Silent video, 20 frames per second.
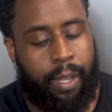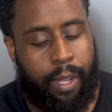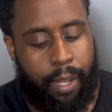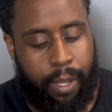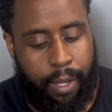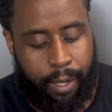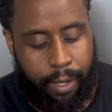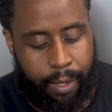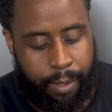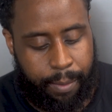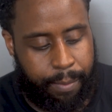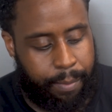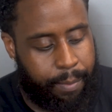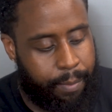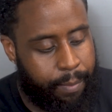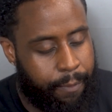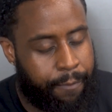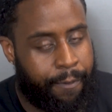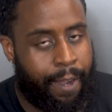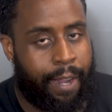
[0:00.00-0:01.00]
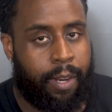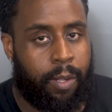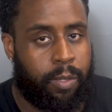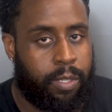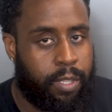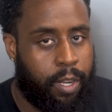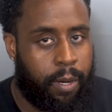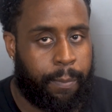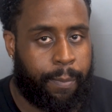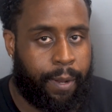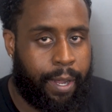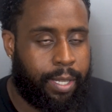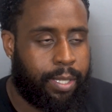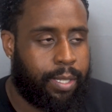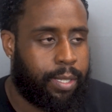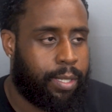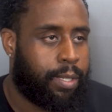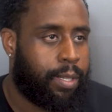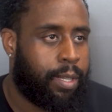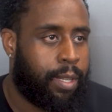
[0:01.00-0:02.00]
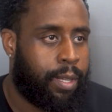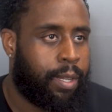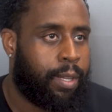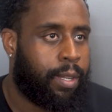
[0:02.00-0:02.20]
Find those third places.